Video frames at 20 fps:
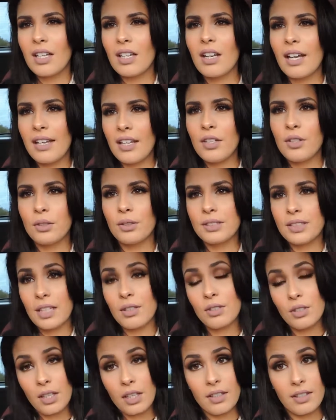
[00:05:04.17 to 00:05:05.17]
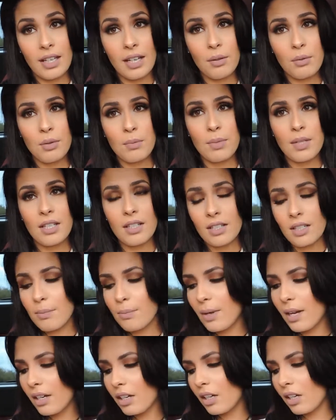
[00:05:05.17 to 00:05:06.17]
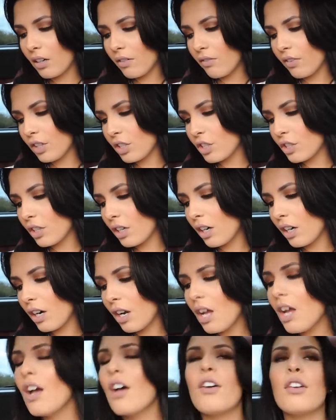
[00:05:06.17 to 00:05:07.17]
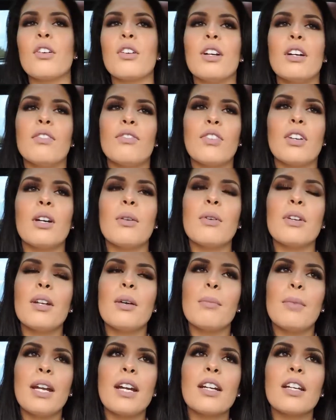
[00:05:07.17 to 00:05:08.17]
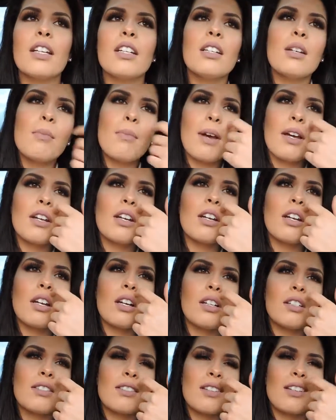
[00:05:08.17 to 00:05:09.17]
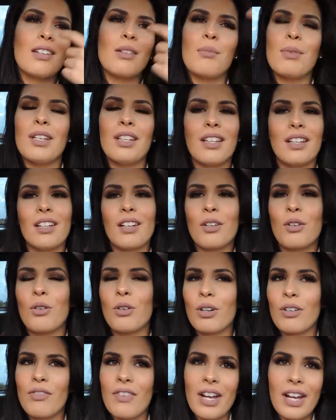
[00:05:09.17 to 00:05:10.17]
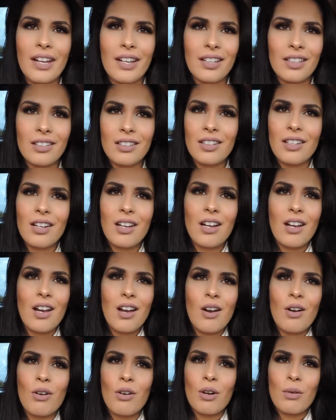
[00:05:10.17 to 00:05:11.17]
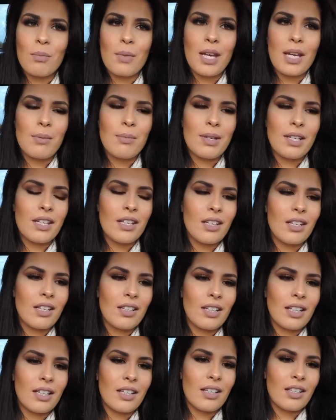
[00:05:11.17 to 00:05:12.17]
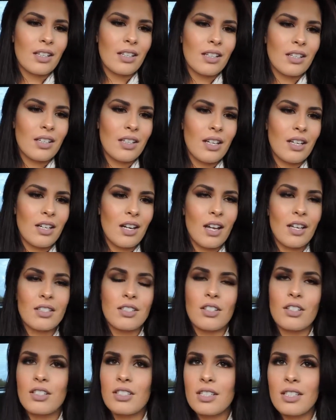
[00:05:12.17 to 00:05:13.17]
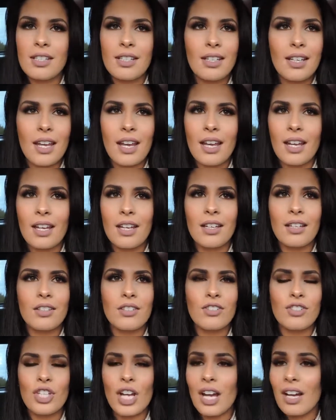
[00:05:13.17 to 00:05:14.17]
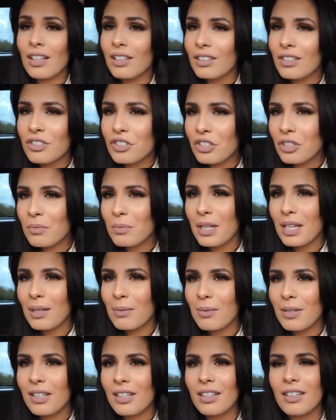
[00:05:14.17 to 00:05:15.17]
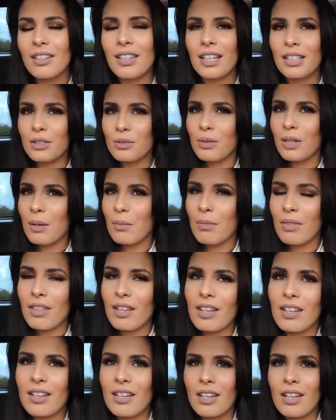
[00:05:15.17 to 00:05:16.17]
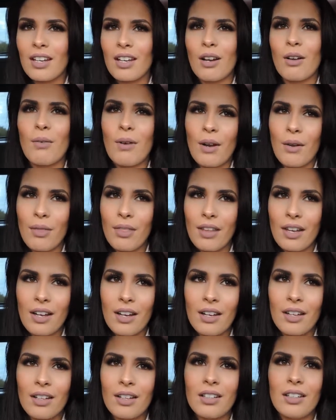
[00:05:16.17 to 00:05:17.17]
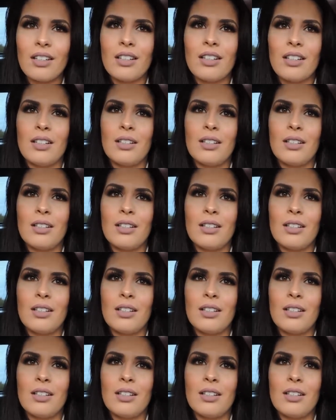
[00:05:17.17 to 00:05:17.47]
it equals out. So that would be a competitor for sure. For an American competitor, it's gonna be like a Corvette, or maybe like an SRT8 Challenger, maybe. That's what I'm thinking, around that.